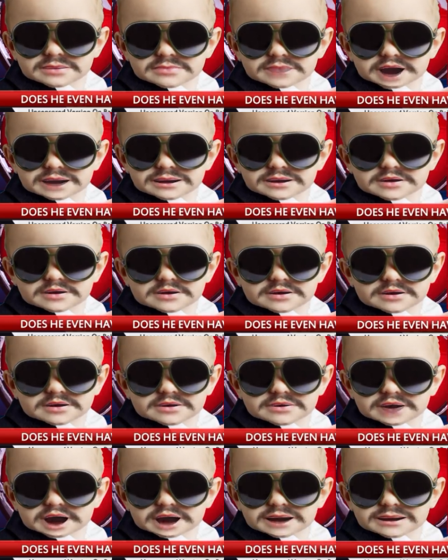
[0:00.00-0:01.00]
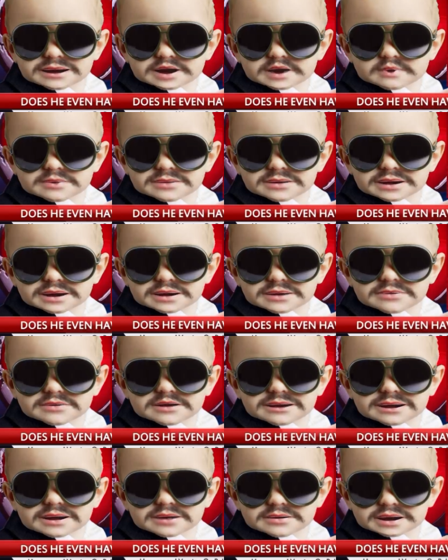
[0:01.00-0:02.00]
Uh, I don't care,
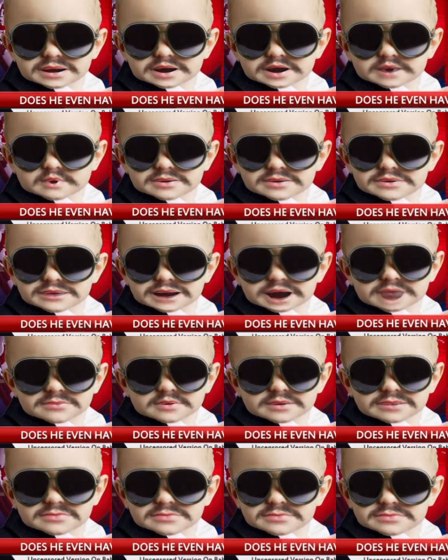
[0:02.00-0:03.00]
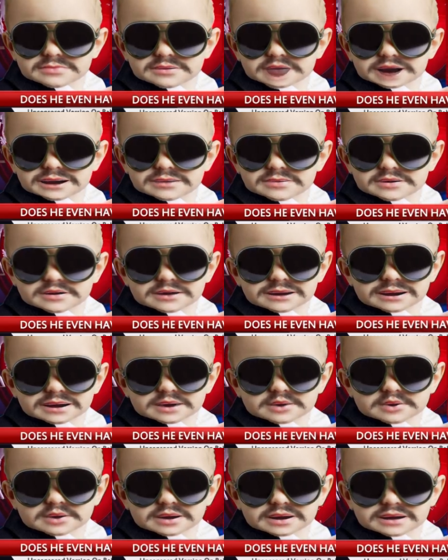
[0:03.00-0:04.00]
diamonds or whatever. Uh,
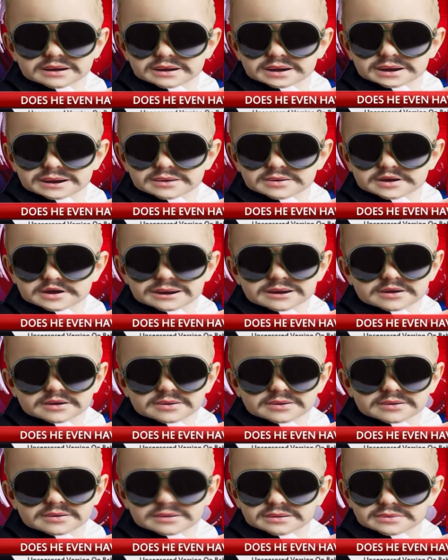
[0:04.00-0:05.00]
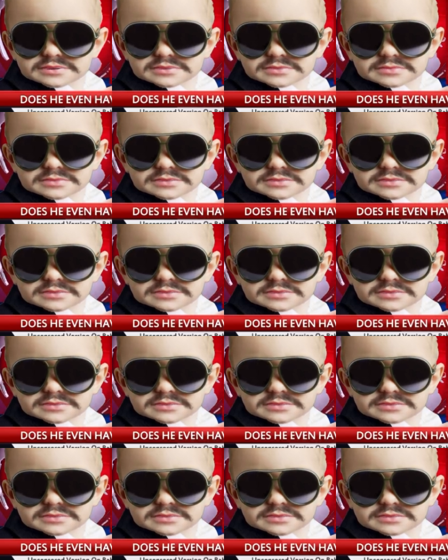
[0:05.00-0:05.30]
that's just a gay move.